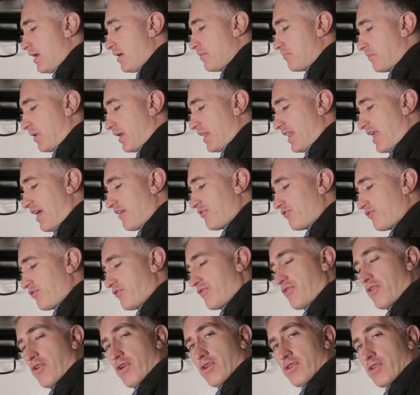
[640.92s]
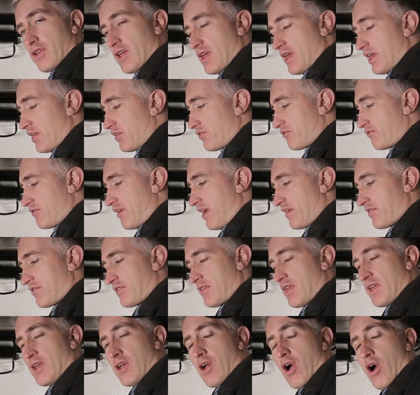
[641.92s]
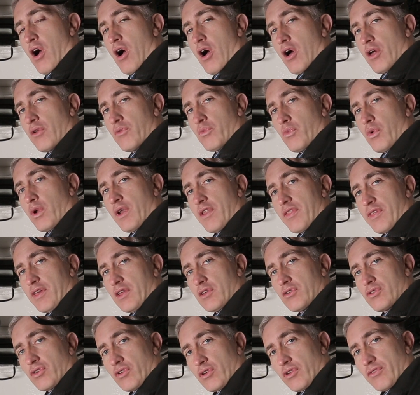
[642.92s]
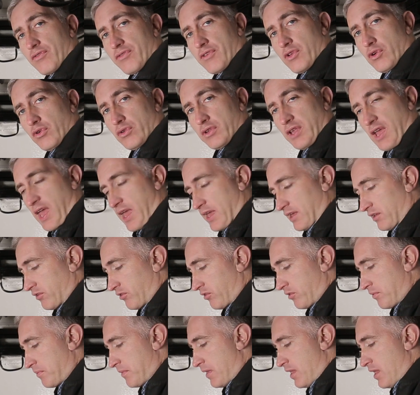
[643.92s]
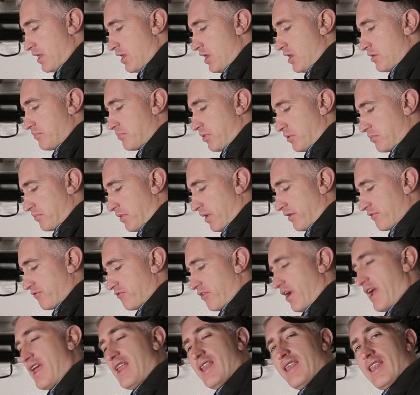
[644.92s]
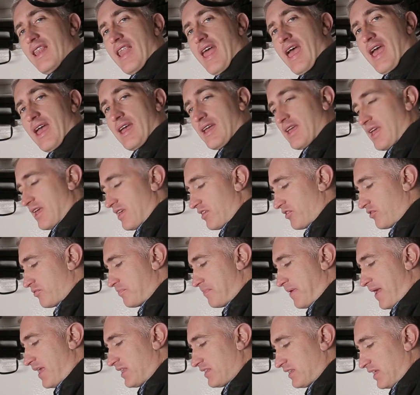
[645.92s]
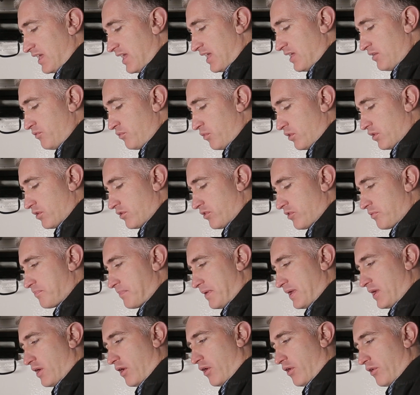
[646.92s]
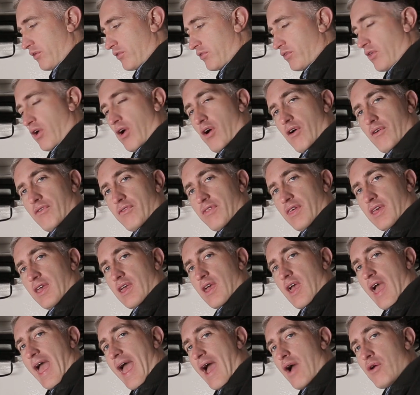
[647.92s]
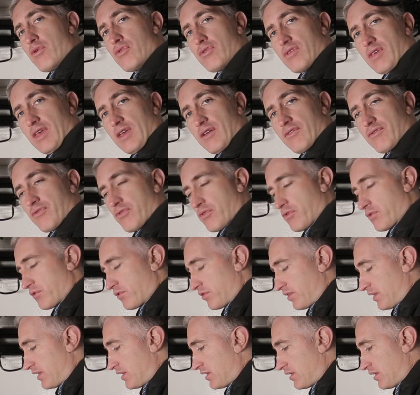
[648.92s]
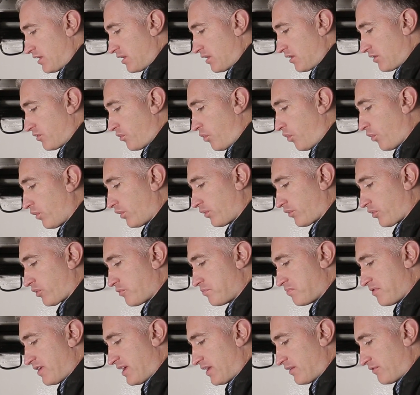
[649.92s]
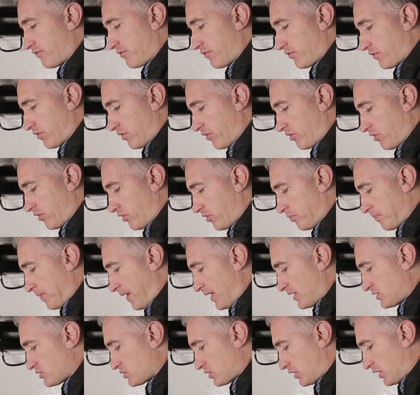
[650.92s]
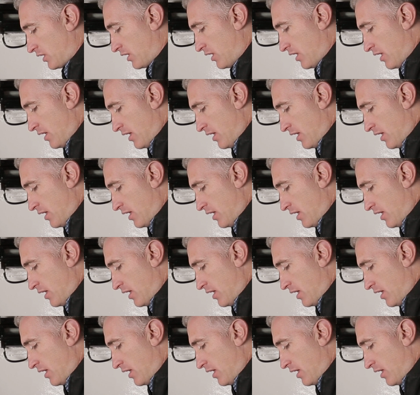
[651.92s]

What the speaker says: My left foot is resting on one of the internal fuel tanks, but my right leg is bent inwards because of the housing for the coil spring for the suspension.